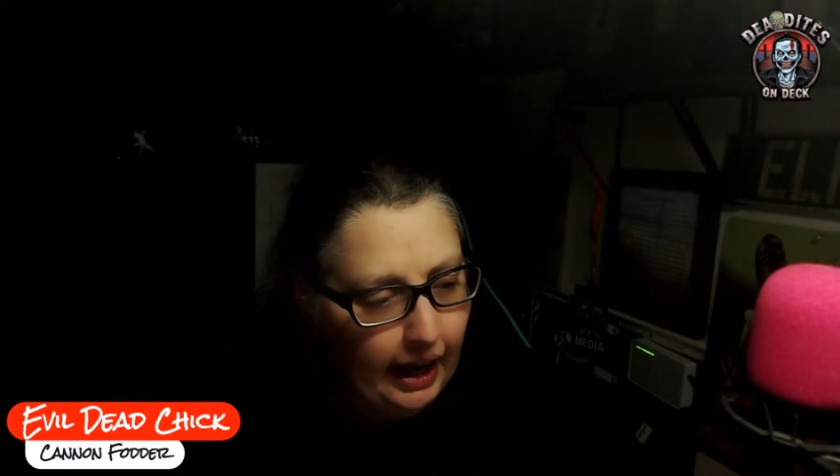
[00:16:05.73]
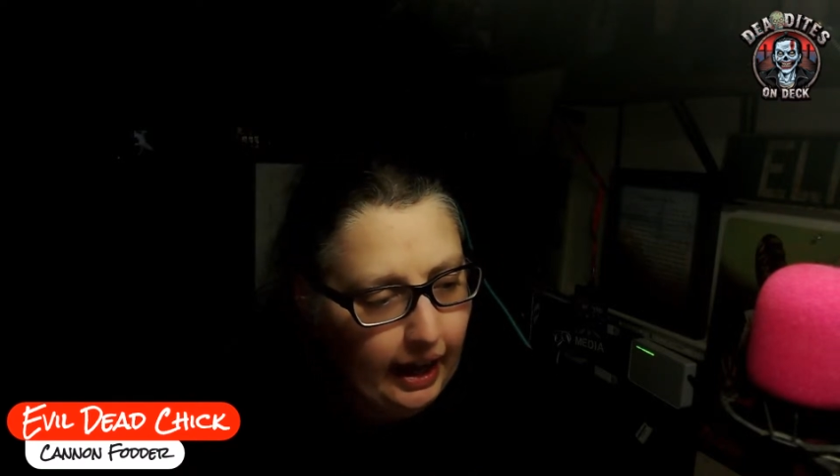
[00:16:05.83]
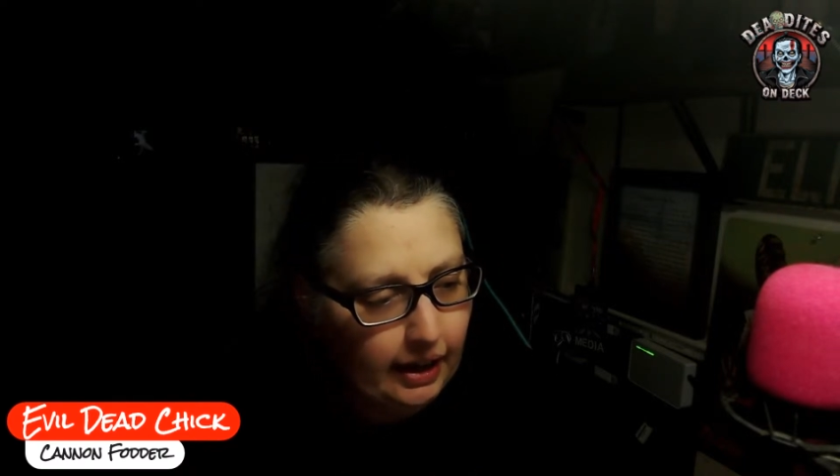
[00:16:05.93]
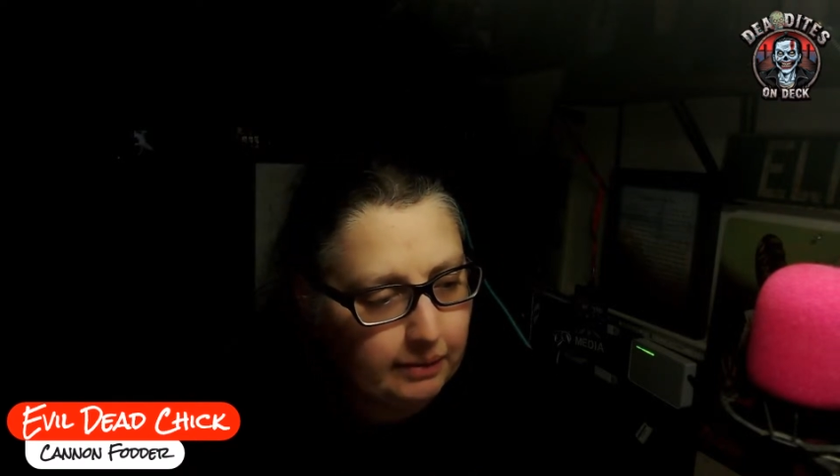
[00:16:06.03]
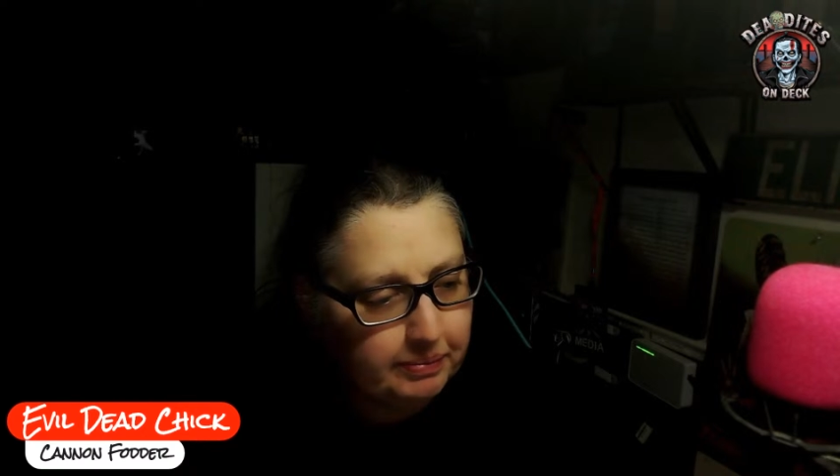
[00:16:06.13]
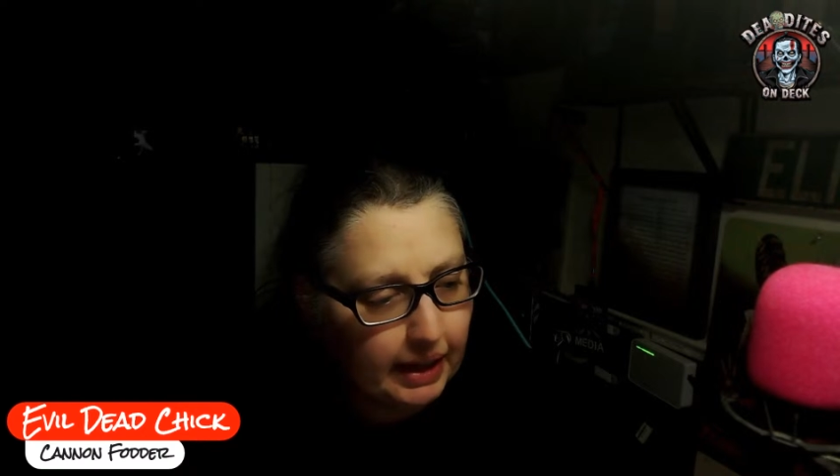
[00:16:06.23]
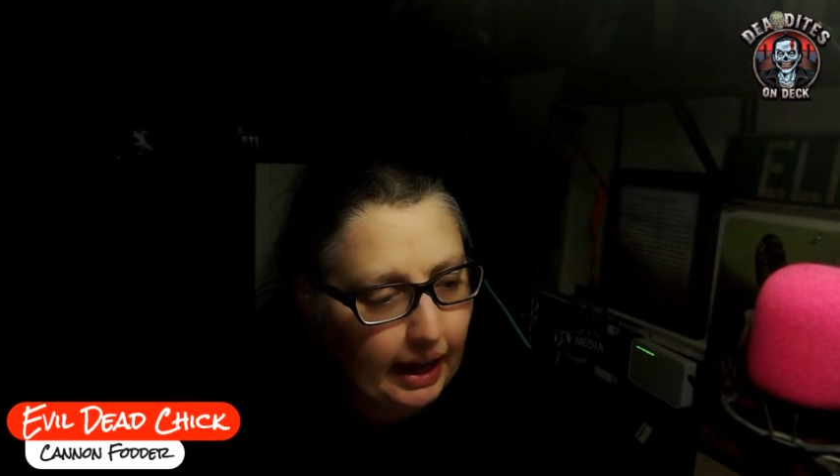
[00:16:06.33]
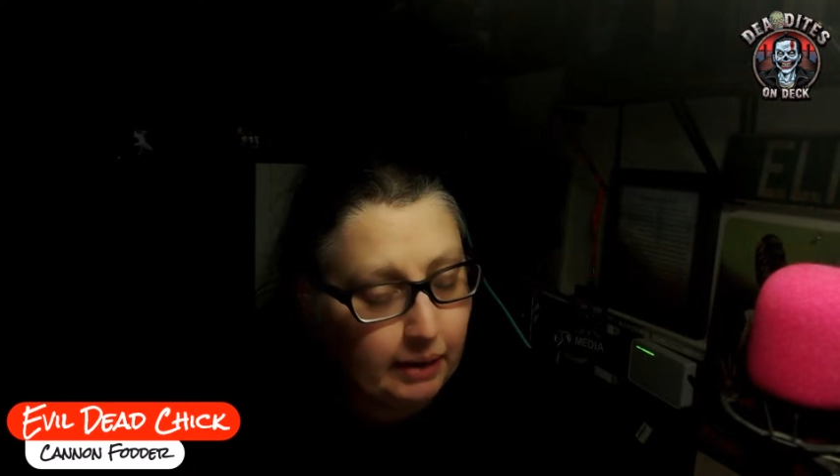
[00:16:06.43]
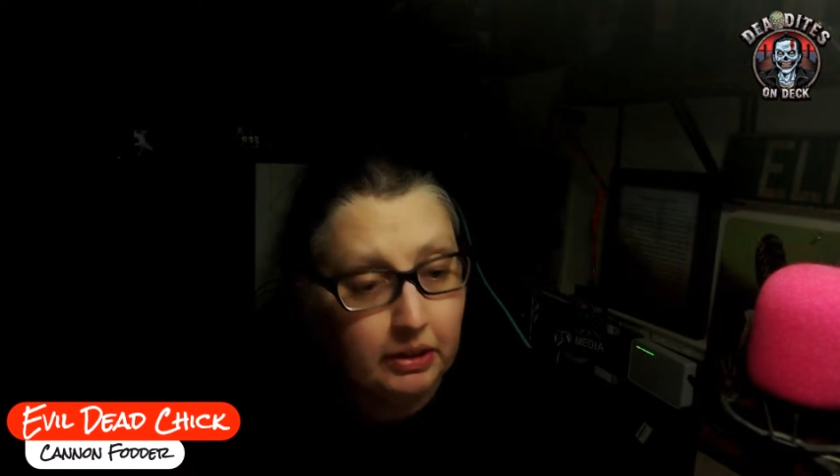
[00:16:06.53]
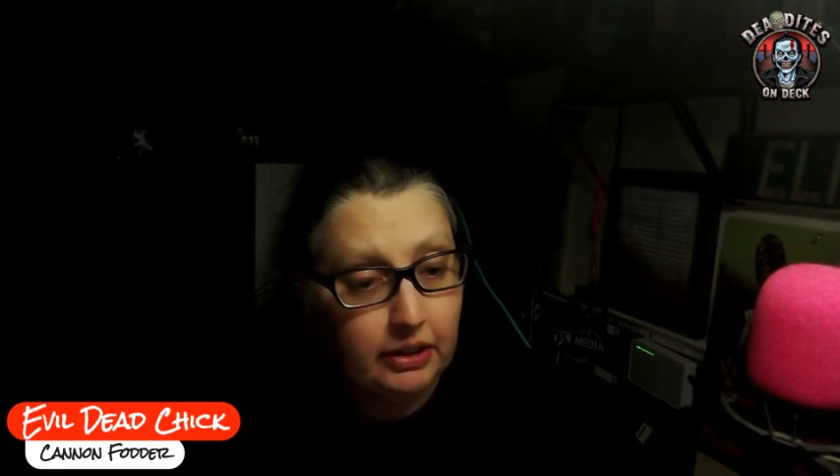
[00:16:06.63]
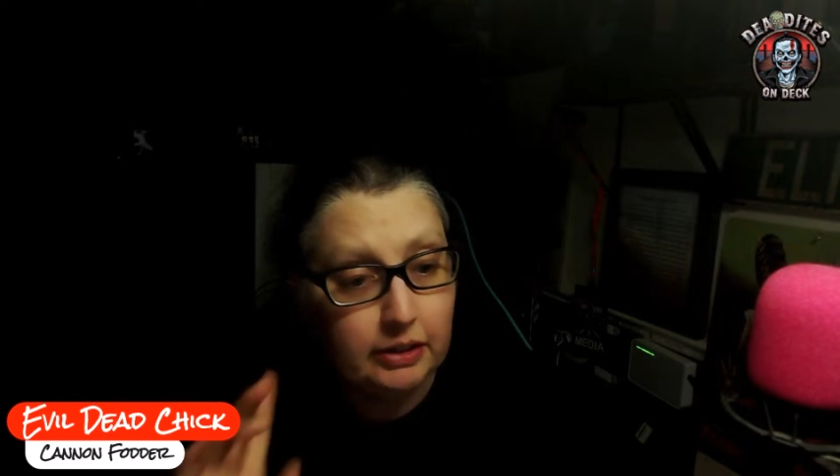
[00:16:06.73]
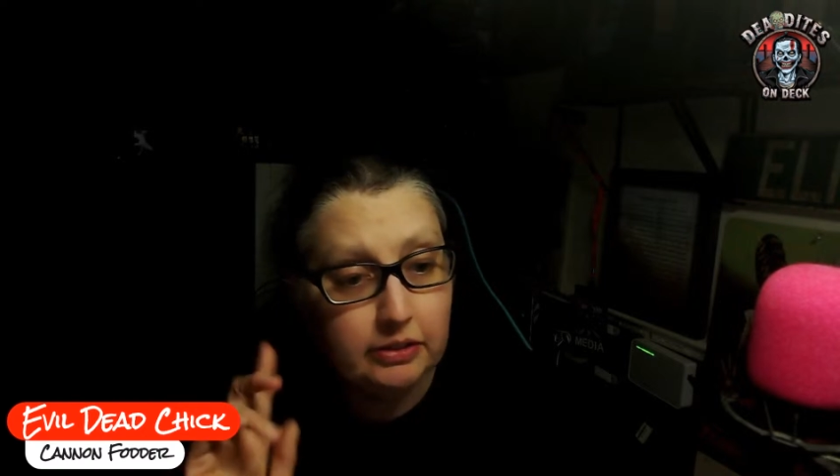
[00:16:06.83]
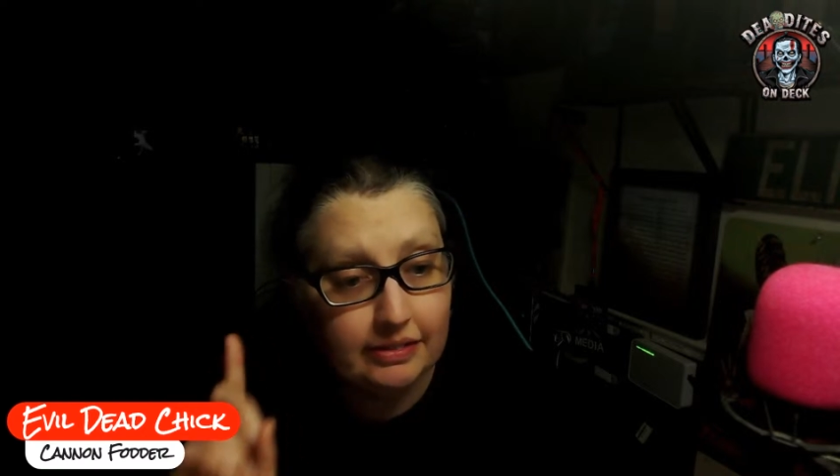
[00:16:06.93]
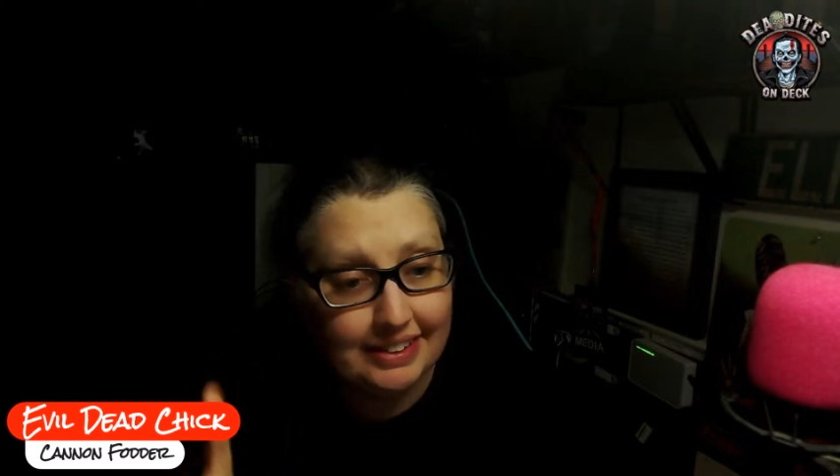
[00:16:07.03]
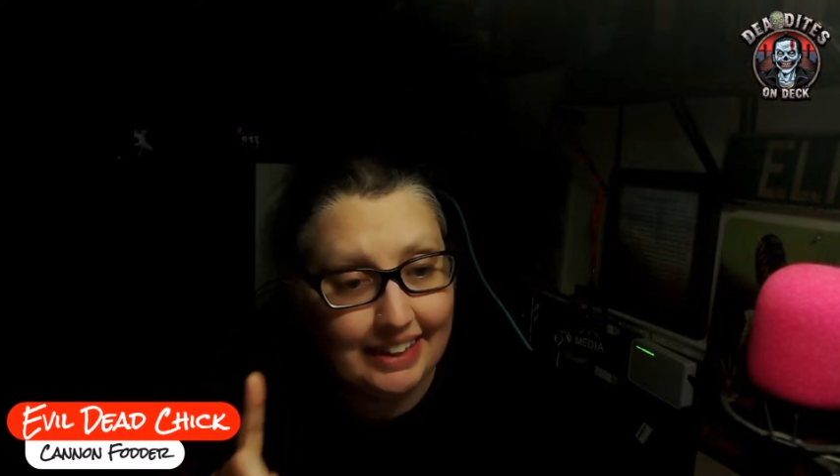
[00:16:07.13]
I'm going to
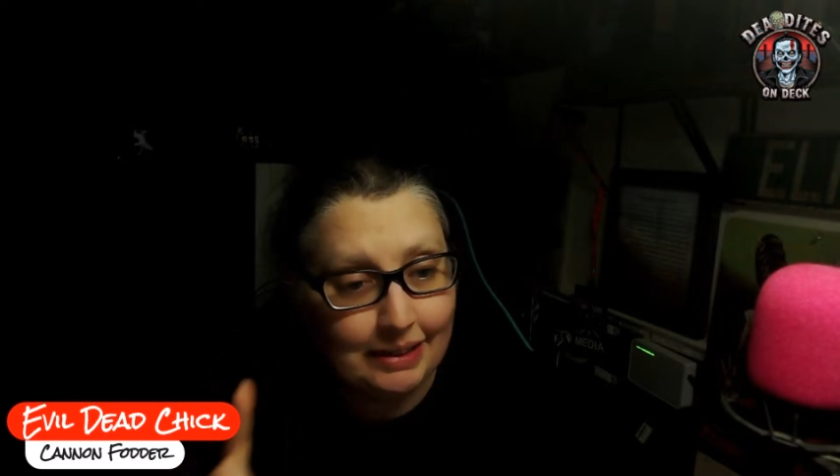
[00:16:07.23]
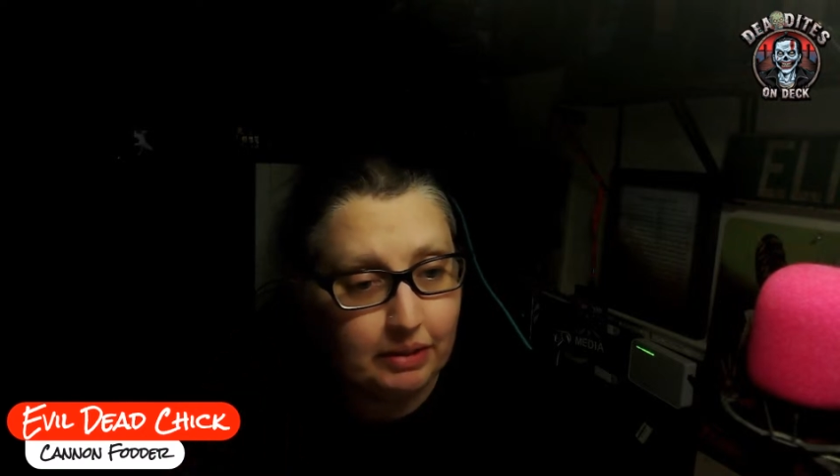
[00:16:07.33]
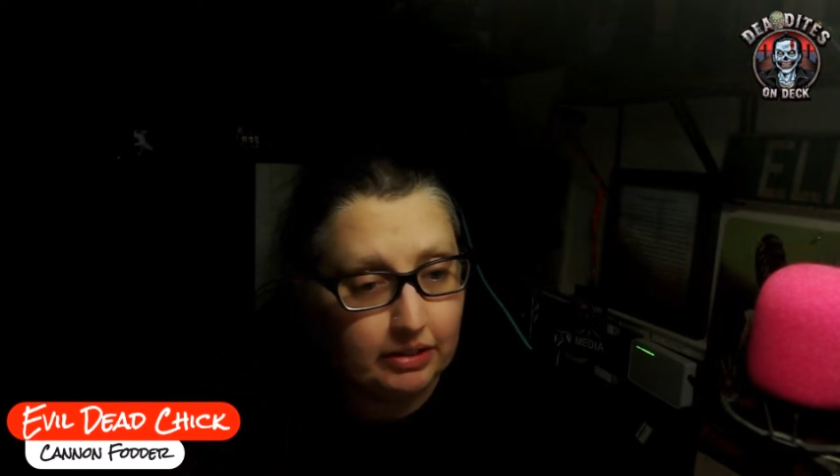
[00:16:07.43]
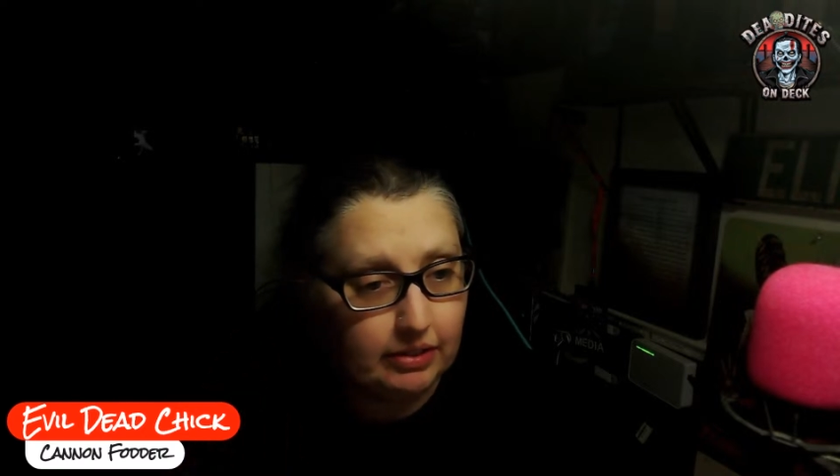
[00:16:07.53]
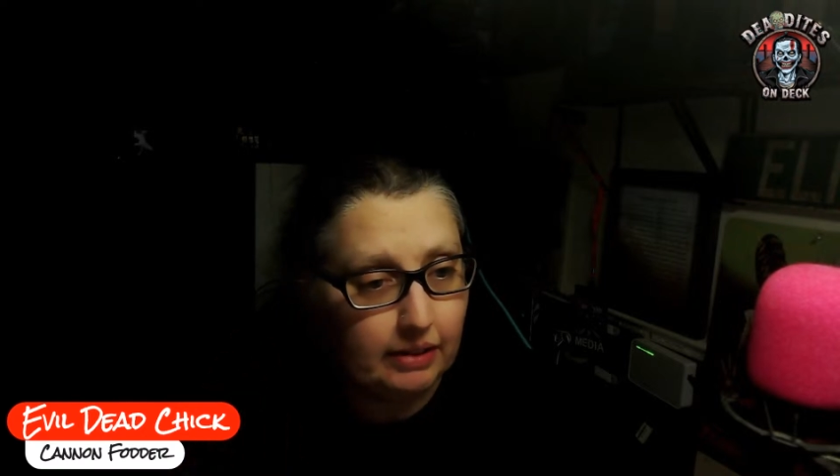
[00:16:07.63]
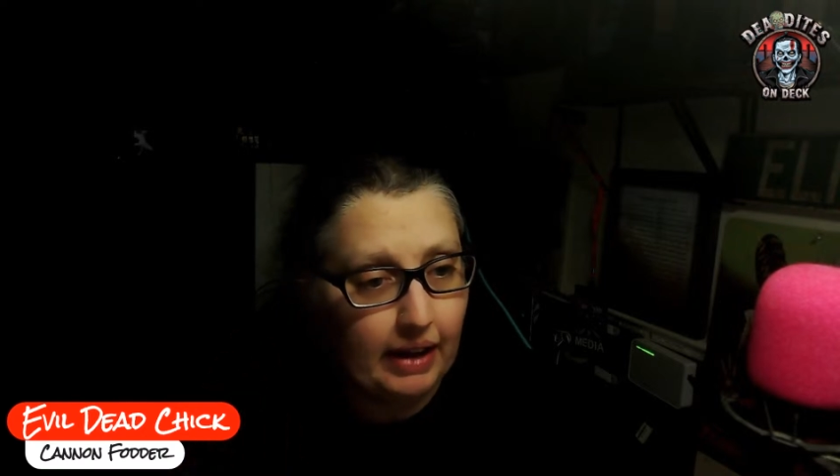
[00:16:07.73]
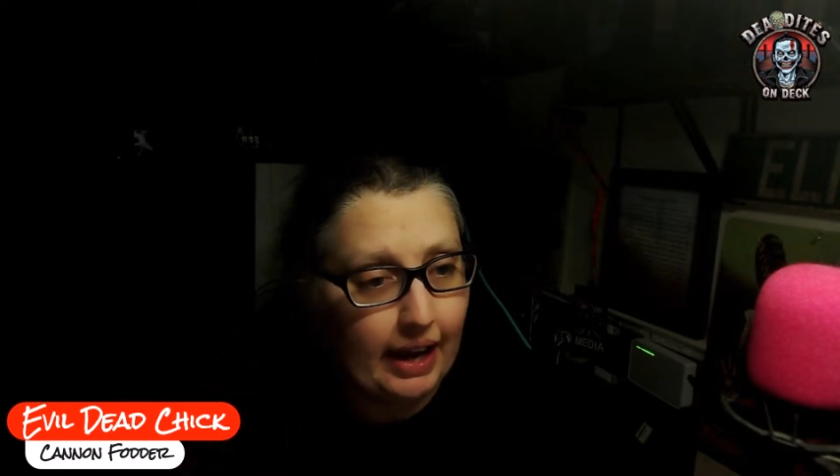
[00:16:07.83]
take myself